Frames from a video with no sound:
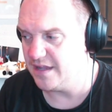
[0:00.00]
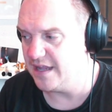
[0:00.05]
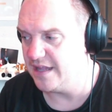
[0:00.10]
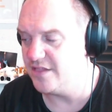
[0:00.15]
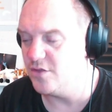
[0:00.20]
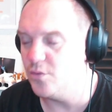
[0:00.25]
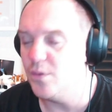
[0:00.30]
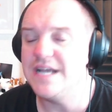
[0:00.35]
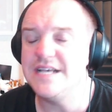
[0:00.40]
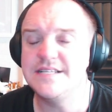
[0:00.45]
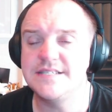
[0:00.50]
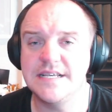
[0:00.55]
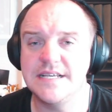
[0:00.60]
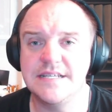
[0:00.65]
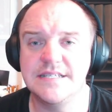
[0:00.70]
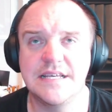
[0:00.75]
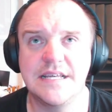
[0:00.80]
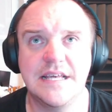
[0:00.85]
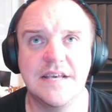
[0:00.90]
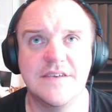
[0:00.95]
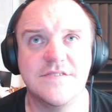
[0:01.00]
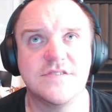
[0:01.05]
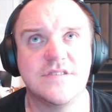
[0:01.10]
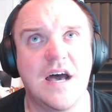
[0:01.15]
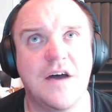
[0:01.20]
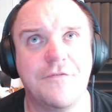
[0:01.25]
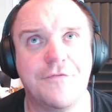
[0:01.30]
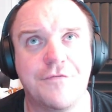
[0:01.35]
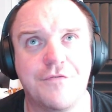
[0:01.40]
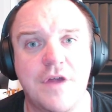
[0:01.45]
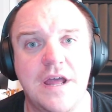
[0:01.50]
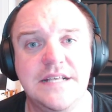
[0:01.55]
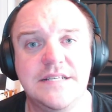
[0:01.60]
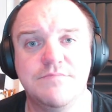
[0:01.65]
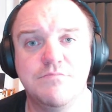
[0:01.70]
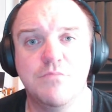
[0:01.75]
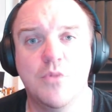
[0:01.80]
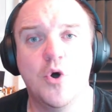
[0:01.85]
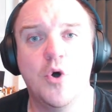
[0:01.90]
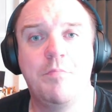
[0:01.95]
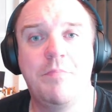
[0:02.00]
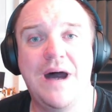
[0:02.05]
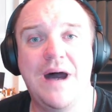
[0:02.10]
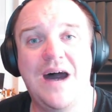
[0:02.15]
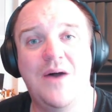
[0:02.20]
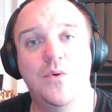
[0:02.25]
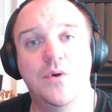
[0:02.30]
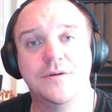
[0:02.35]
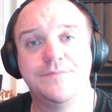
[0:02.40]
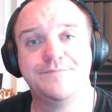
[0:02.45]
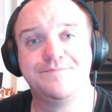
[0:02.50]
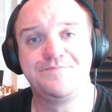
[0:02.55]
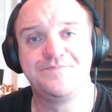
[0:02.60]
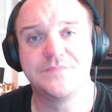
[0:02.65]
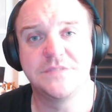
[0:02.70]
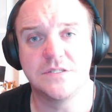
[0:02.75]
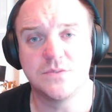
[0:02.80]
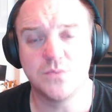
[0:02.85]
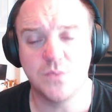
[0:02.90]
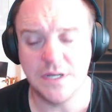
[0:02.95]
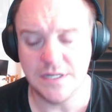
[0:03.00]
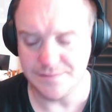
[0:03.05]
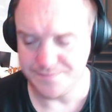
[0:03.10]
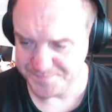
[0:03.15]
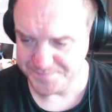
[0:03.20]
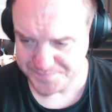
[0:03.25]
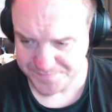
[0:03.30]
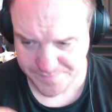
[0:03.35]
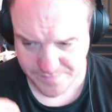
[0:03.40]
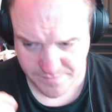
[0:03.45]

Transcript: and the way he sings it gives that phrase more power as well.